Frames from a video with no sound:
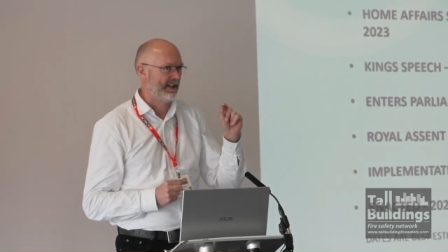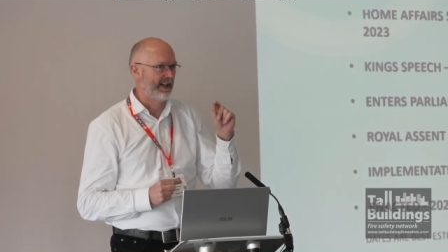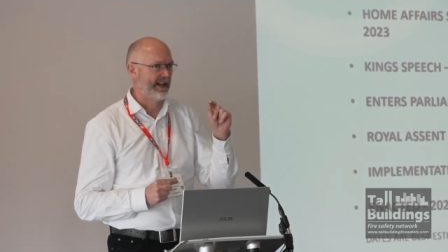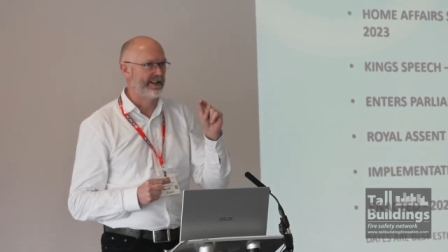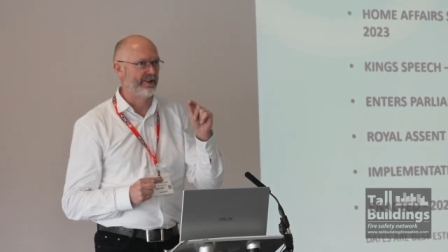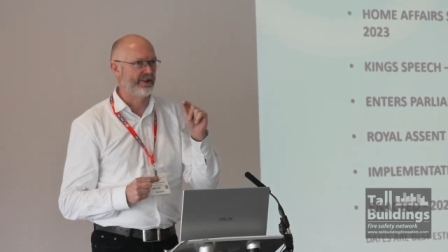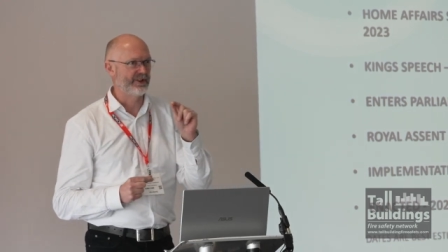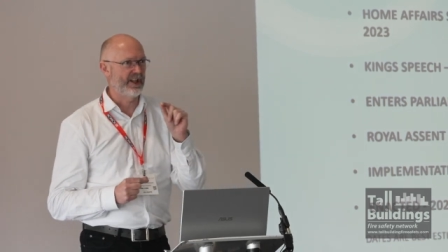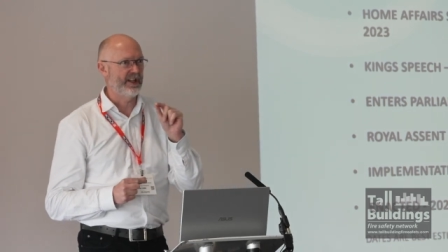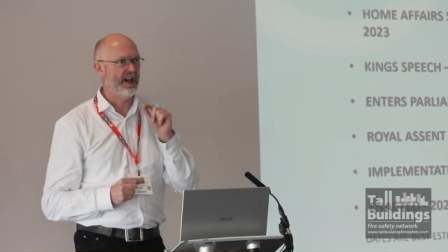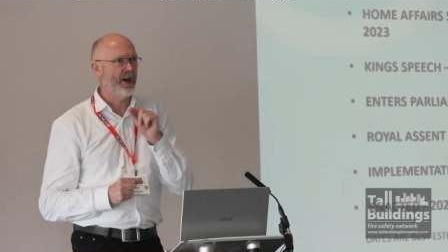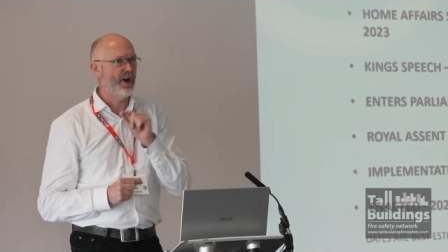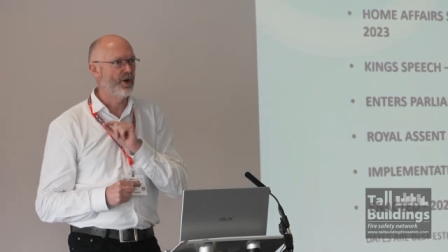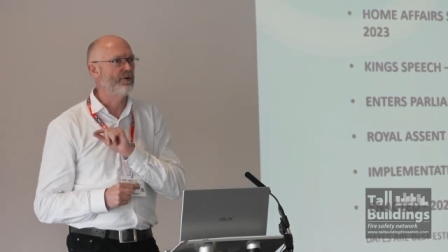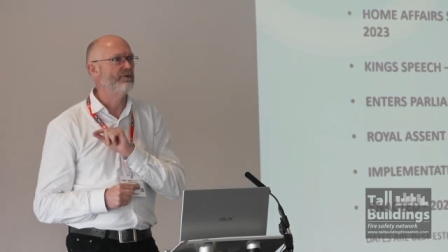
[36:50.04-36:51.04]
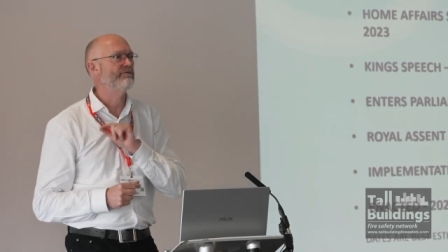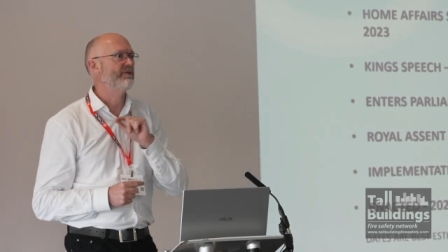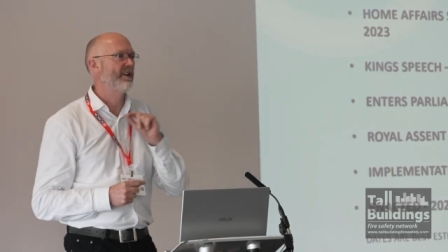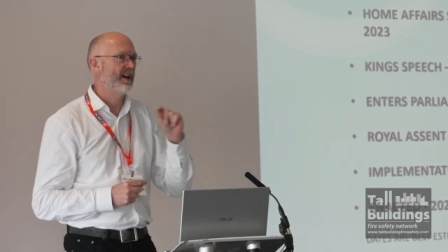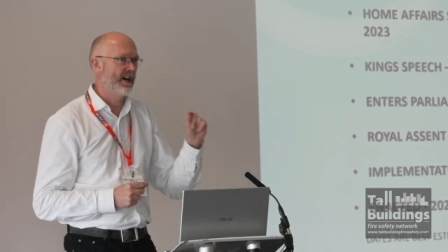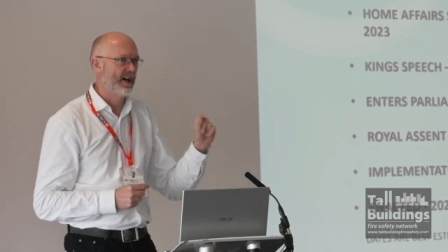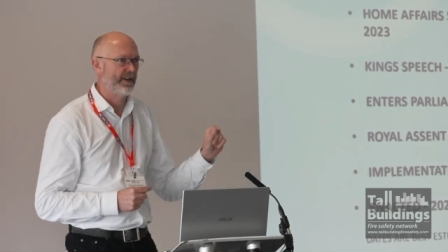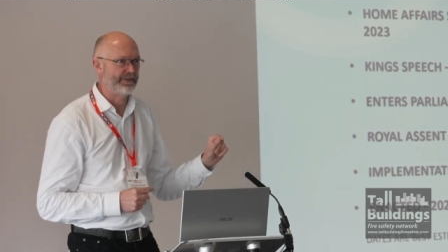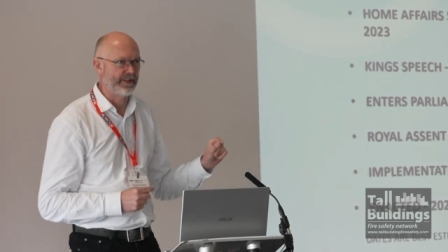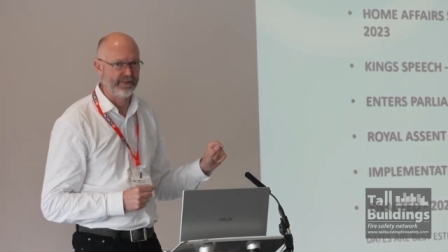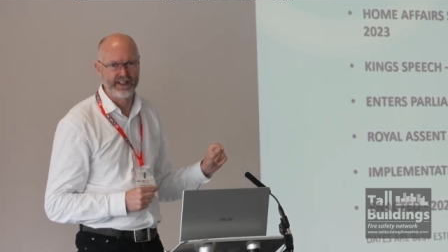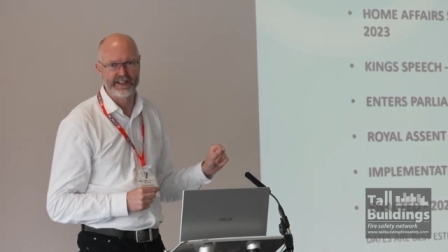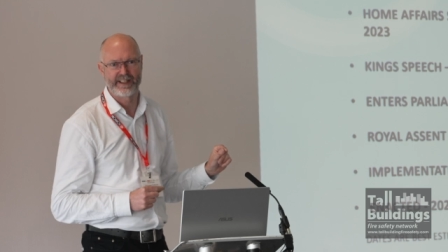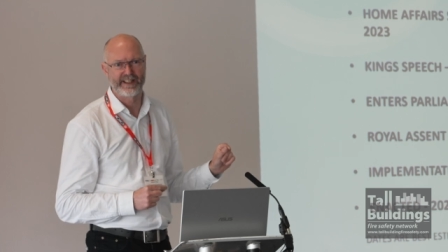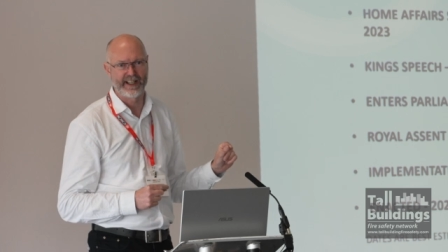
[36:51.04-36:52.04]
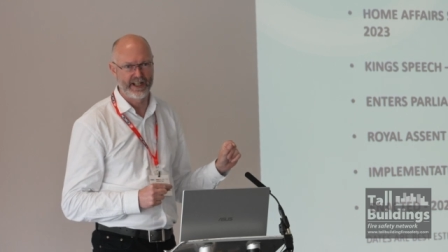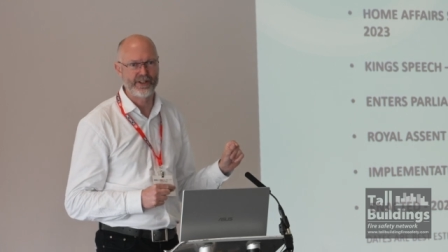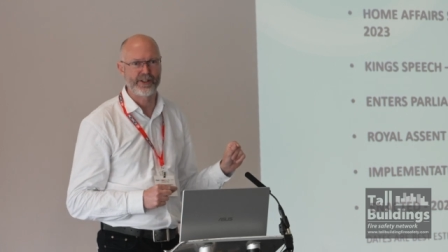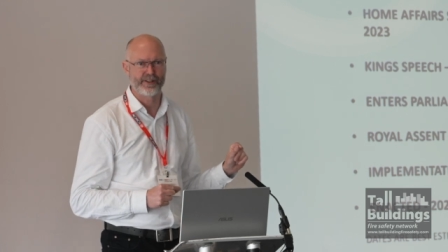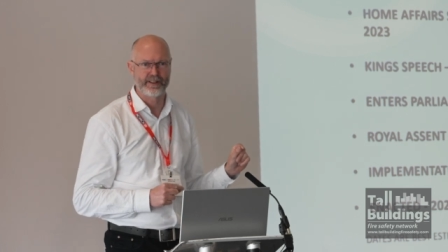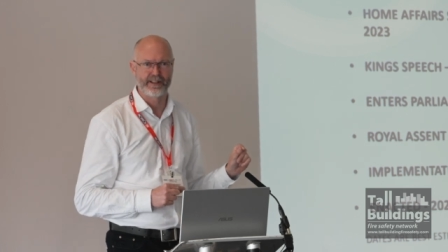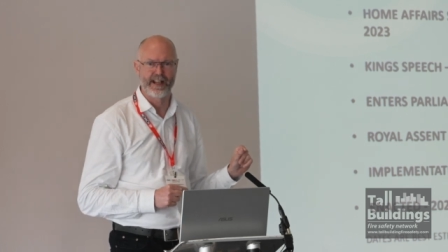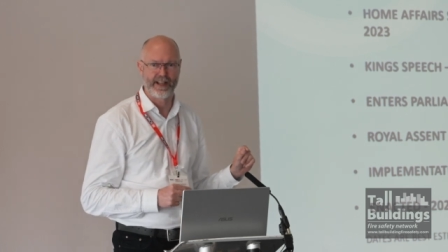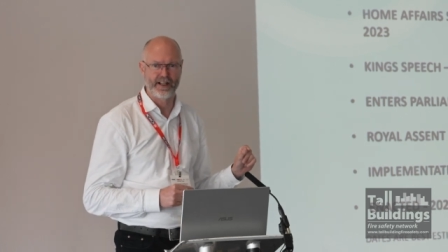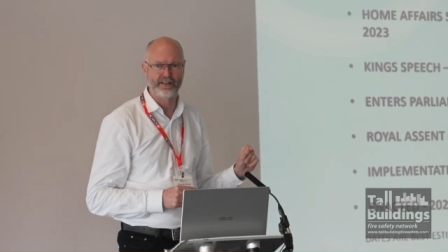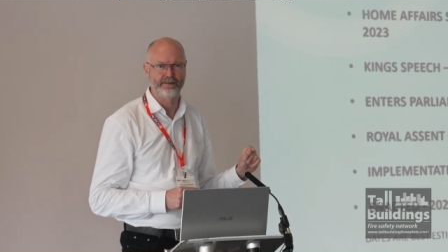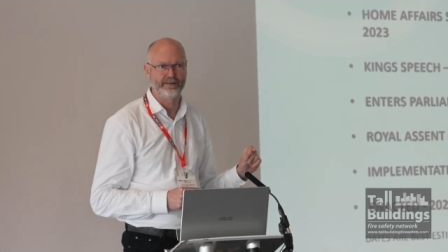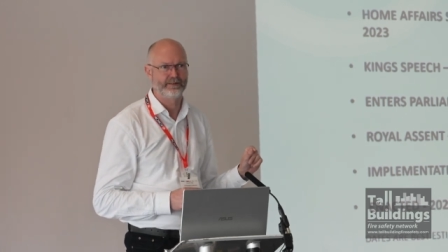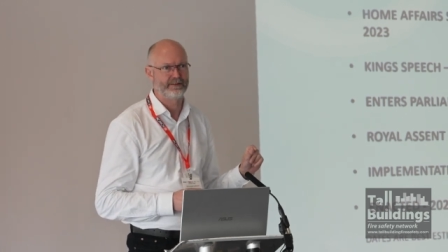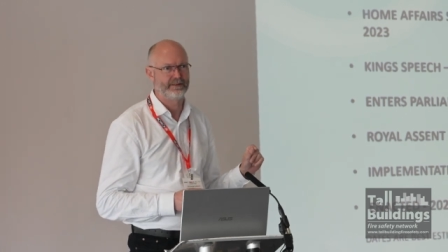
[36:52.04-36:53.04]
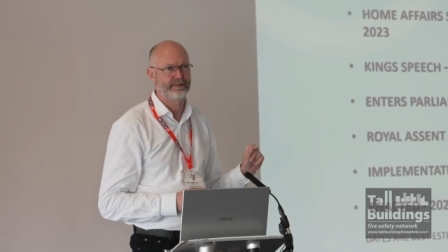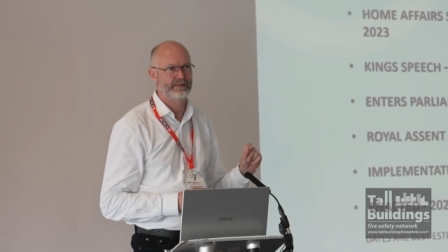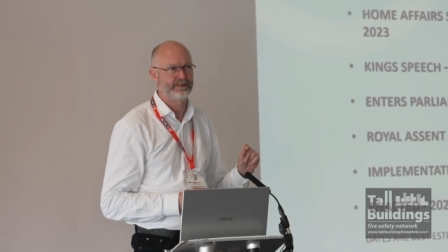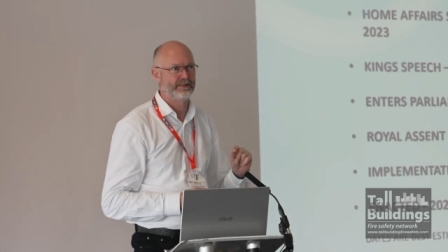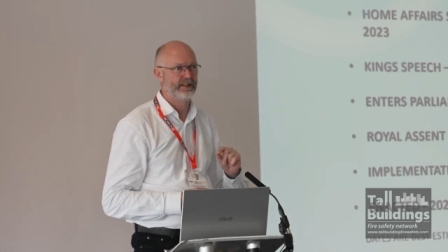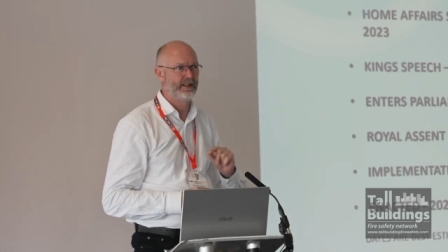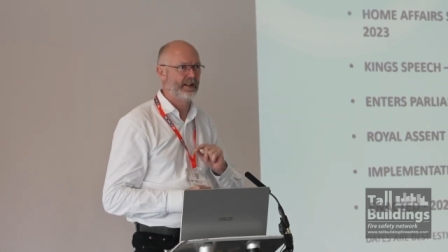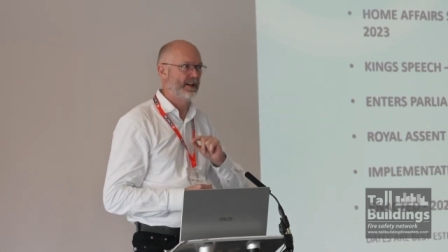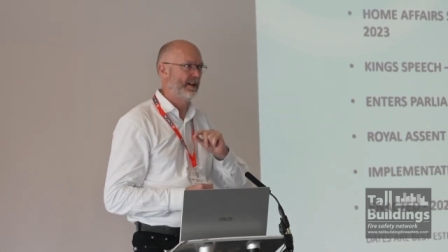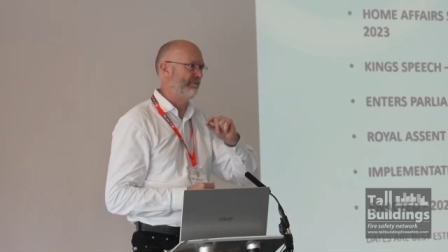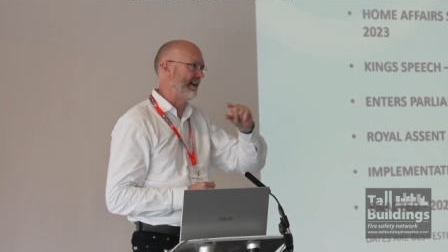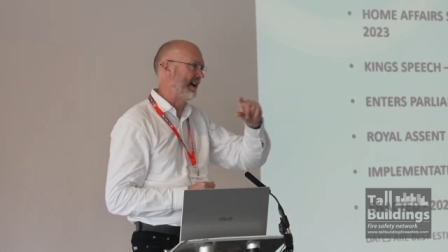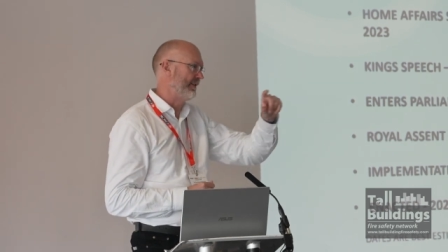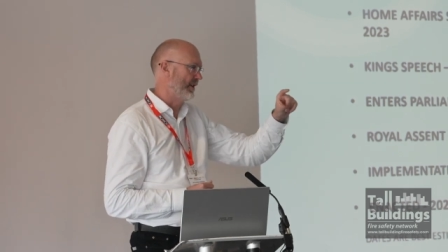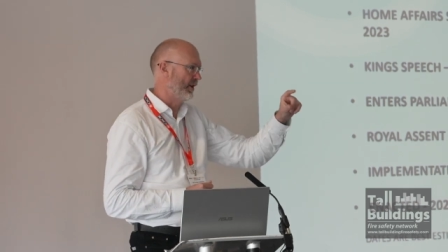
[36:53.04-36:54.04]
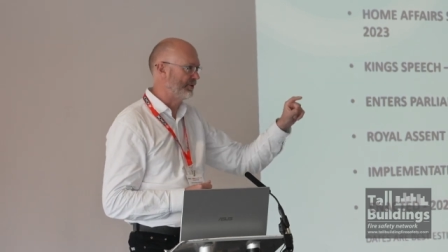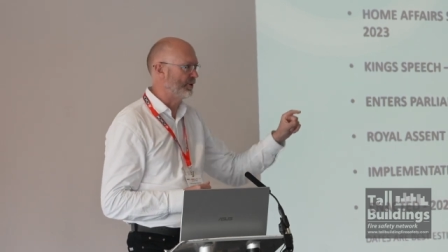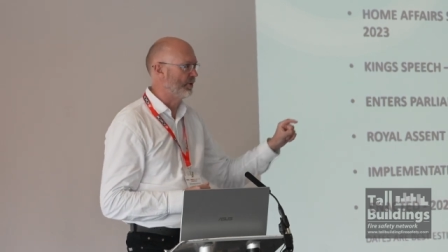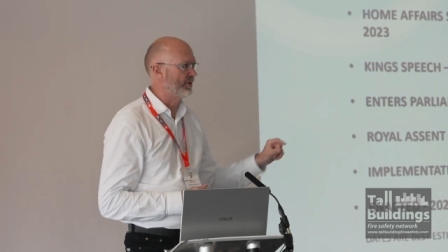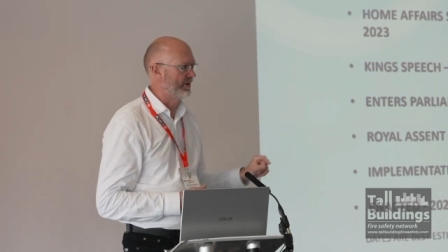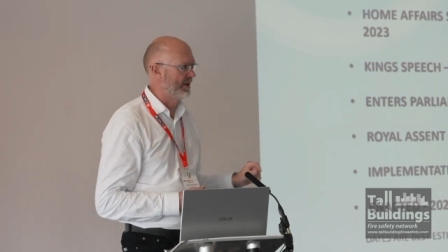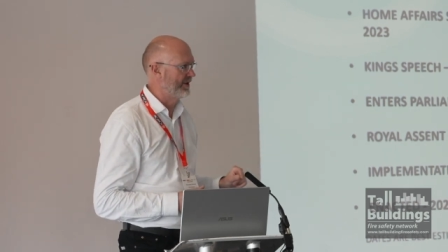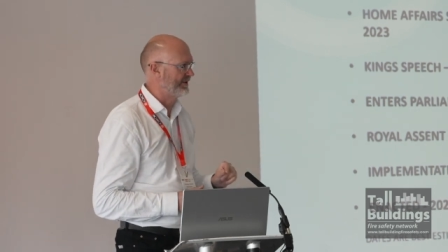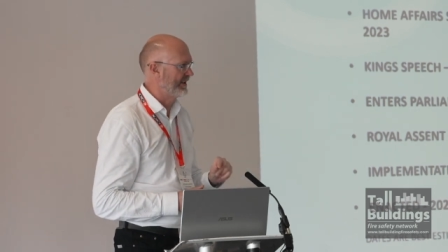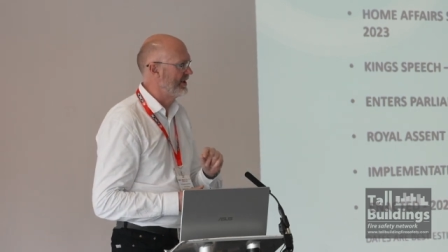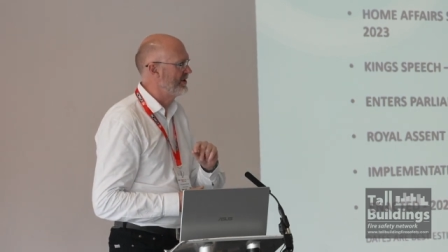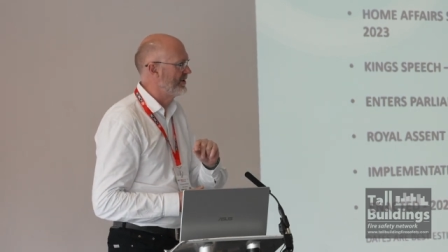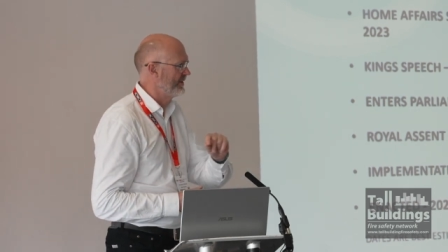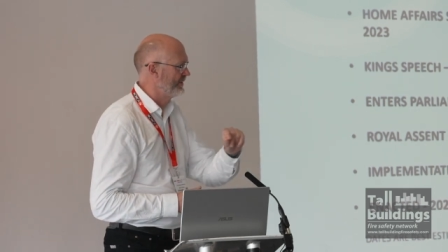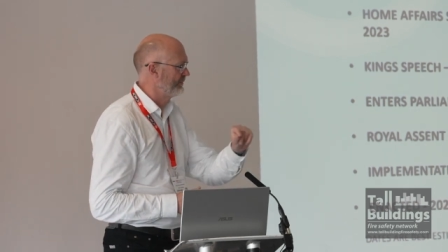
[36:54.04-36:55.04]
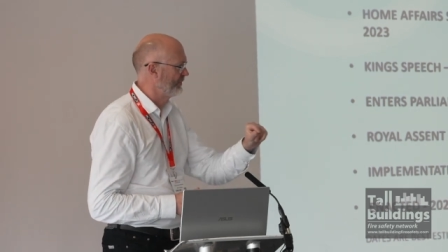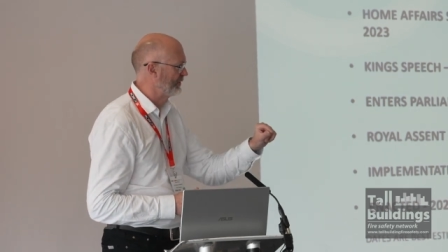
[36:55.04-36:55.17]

And there is a whole raft of litigation now around those organisations